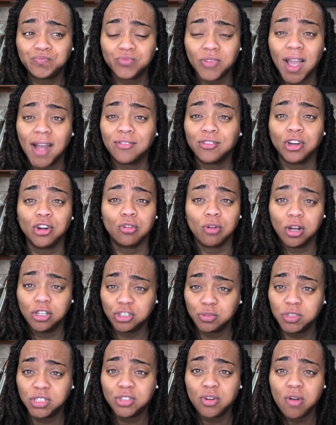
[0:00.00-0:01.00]
at the
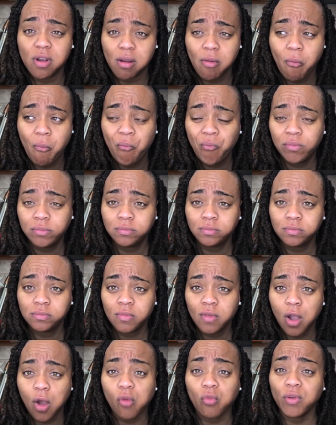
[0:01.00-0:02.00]
grocery store?
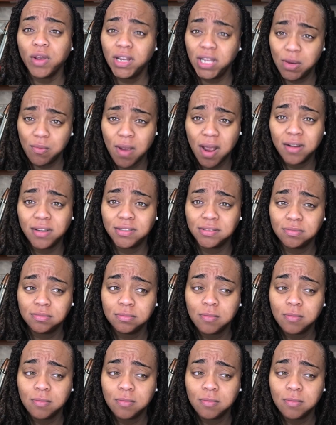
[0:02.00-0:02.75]
Really, Rhonda?